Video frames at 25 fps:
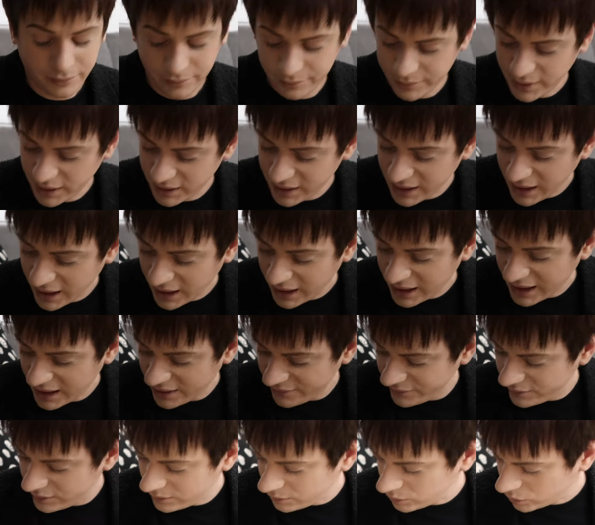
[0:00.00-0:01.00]
But yeah, I
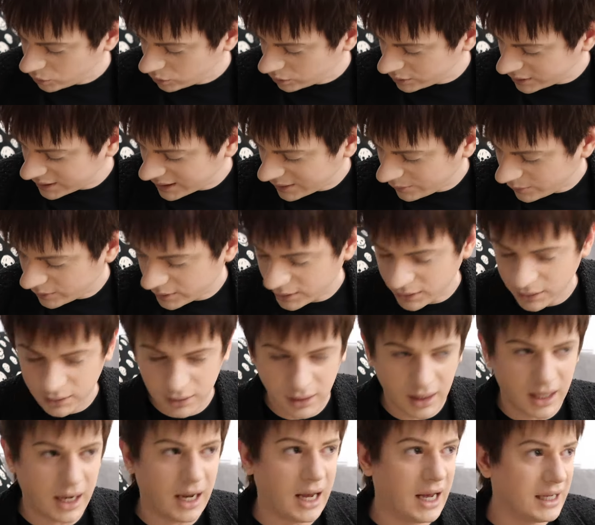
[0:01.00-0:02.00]
haven't worn that
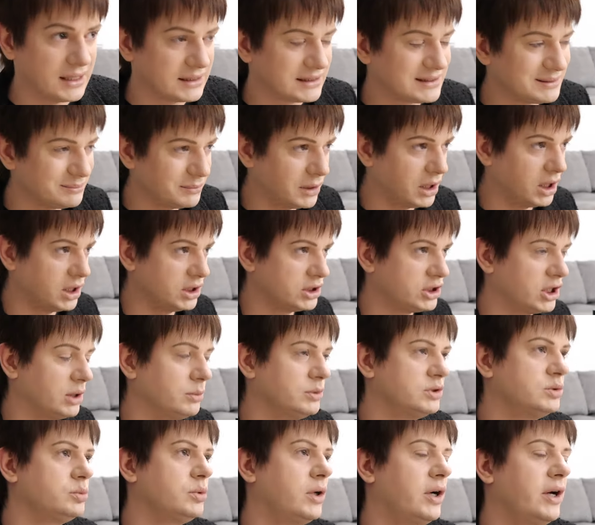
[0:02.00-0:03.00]
one as much. I
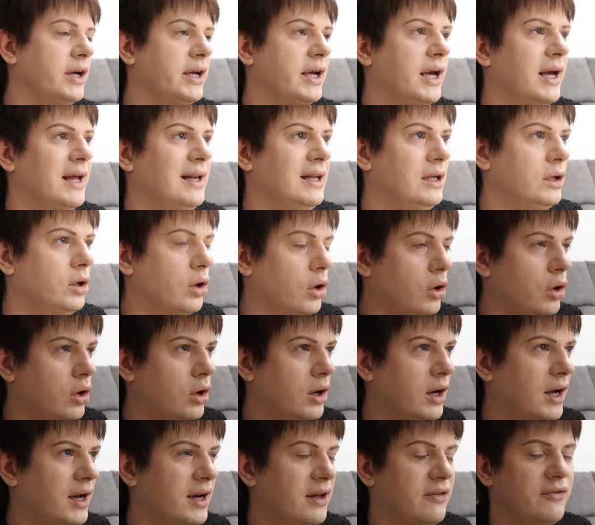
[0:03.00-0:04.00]
was wearing it a
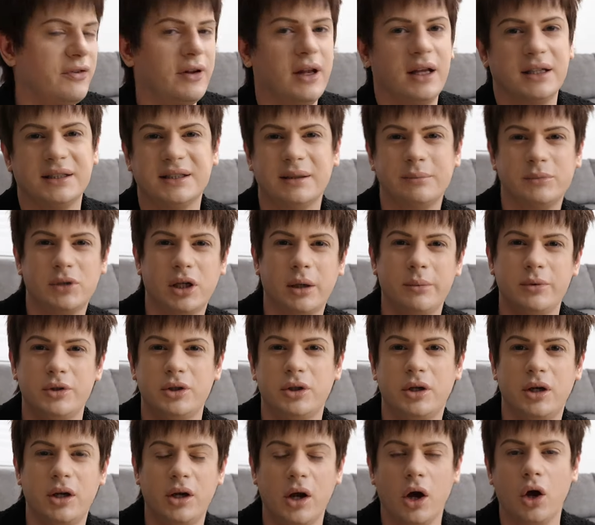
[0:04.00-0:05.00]
lot, and I feel like sometimes
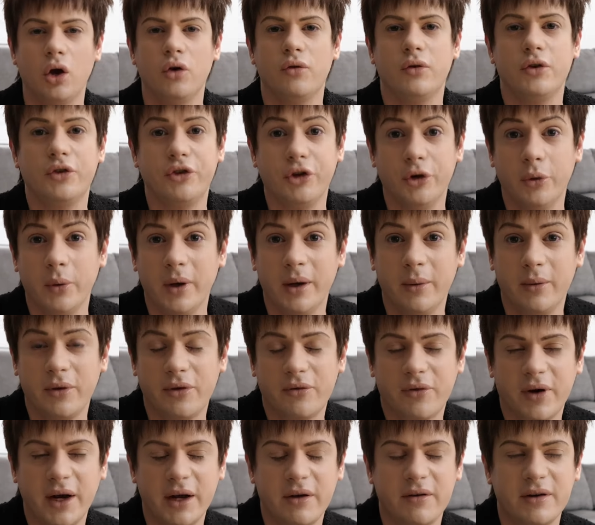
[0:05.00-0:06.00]
you can overdo it
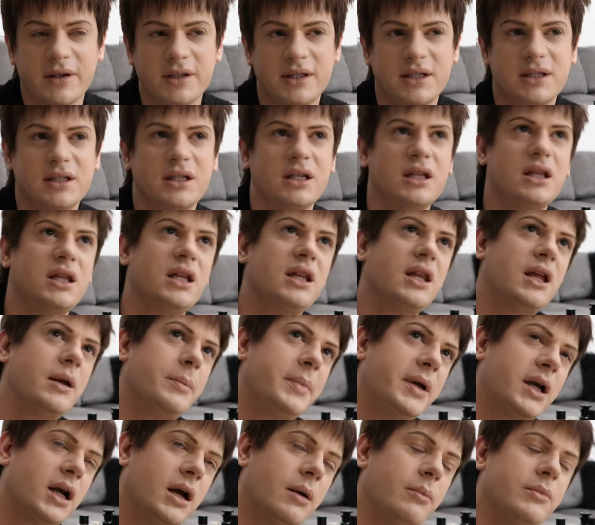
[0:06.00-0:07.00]
with fragrances and they
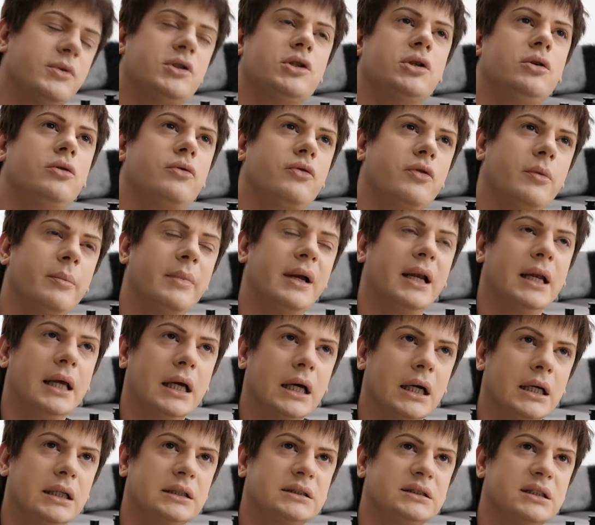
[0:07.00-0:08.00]
become too
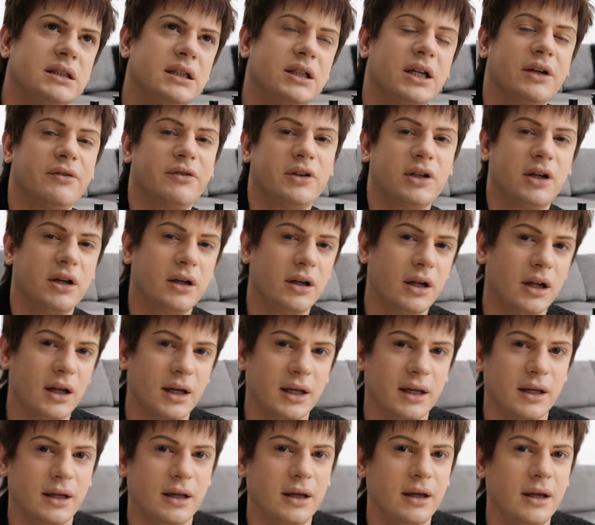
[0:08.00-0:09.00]
familiar, so then you have to kind of
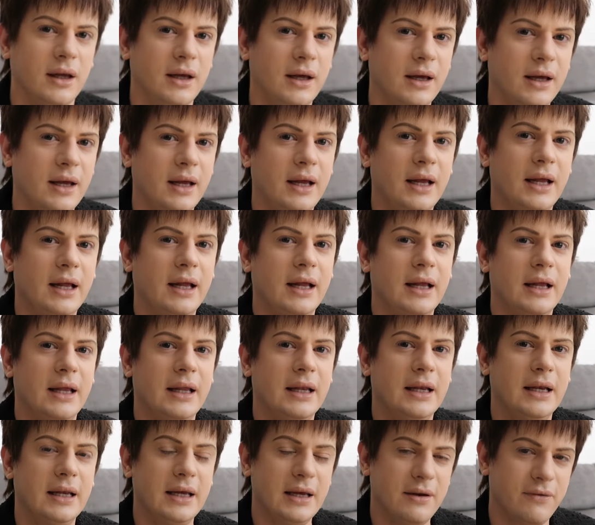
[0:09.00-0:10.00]
like
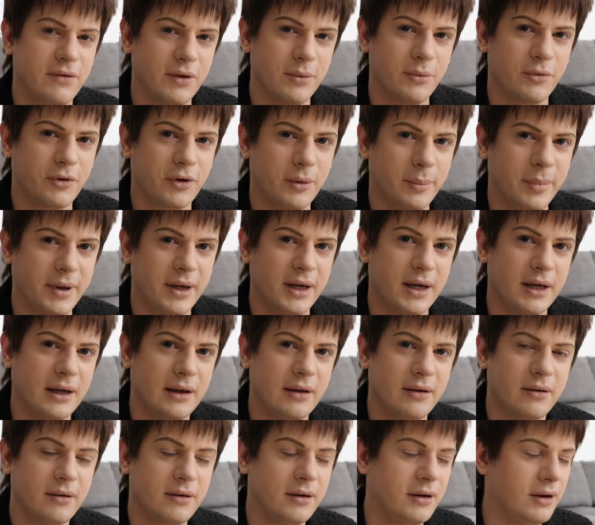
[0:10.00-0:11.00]
leave them for a
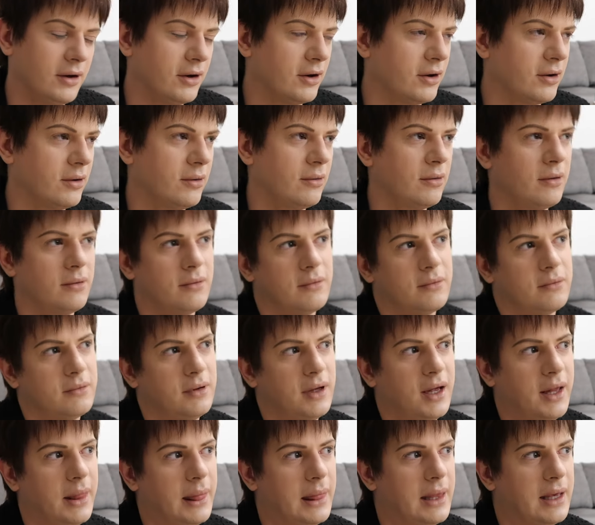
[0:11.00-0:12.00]
bit, you know,
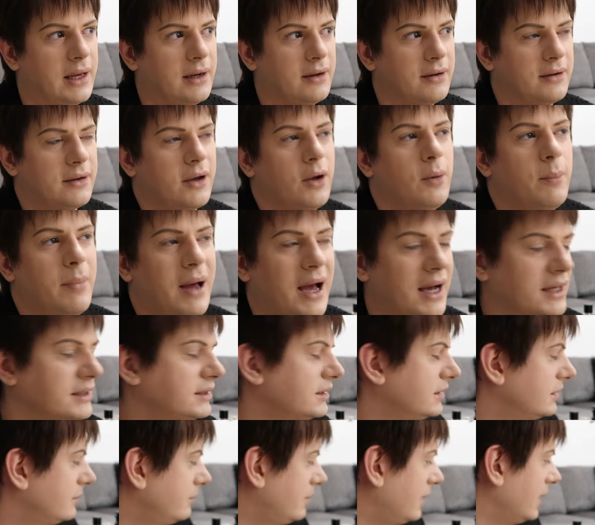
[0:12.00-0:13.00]
and then go back
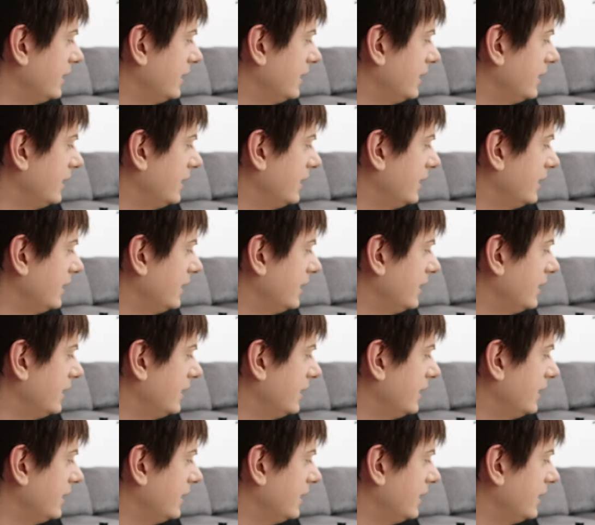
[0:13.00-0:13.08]
to them